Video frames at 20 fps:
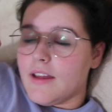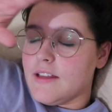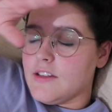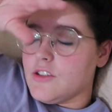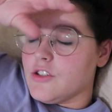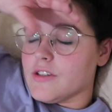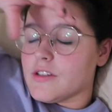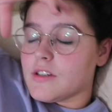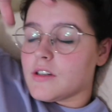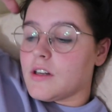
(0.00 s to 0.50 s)

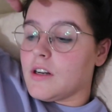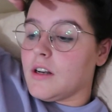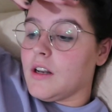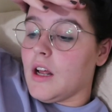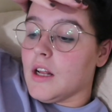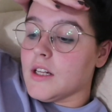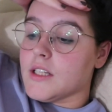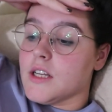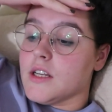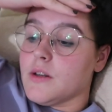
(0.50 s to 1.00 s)
is just
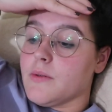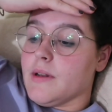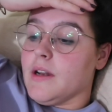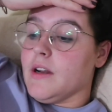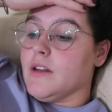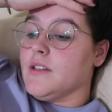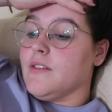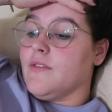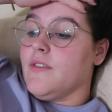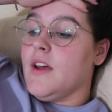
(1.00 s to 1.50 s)
cluttered with
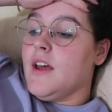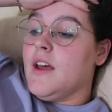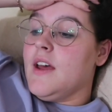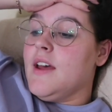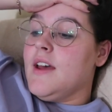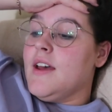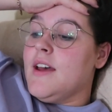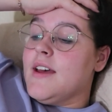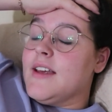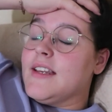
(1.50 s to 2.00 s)
loads of
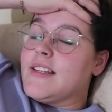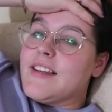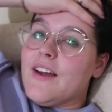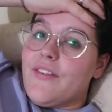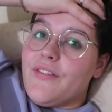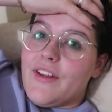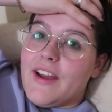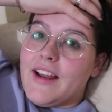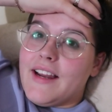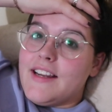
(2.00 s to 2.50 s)

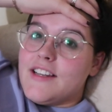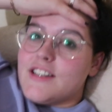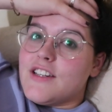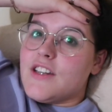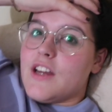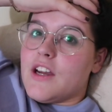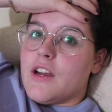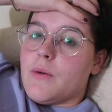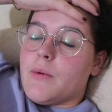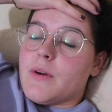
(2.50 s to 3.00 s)
stuff that I need to
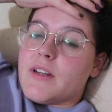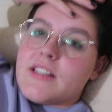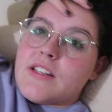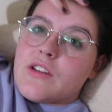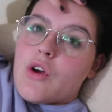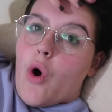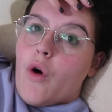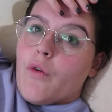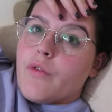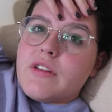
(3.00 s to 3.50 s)
do, which
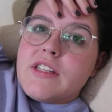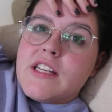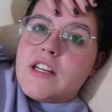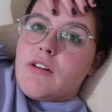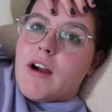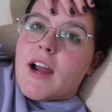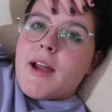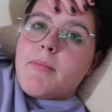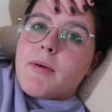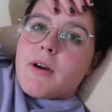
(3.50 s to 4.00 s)
is obviously
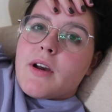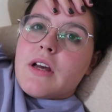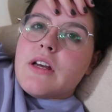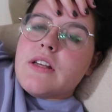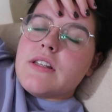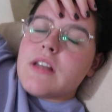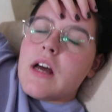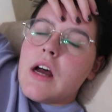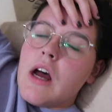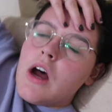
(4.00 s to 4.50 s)
great
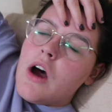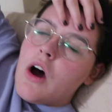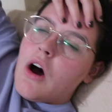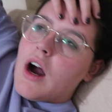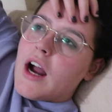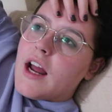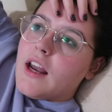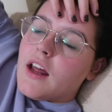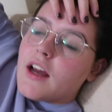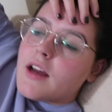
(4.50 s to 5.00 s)
because
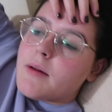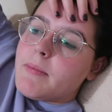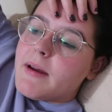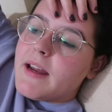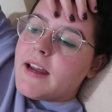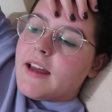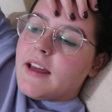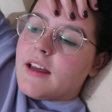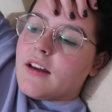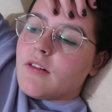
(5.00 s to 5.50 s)
I like
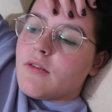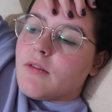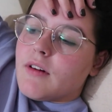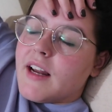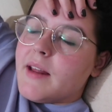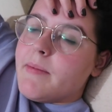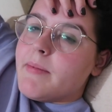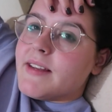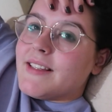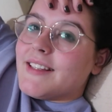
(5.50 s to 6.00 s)
being
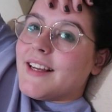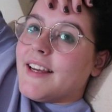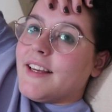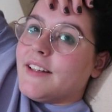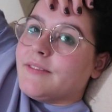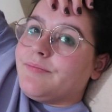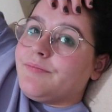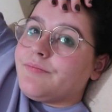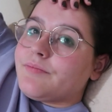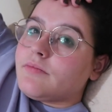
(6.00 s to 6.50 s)
really busy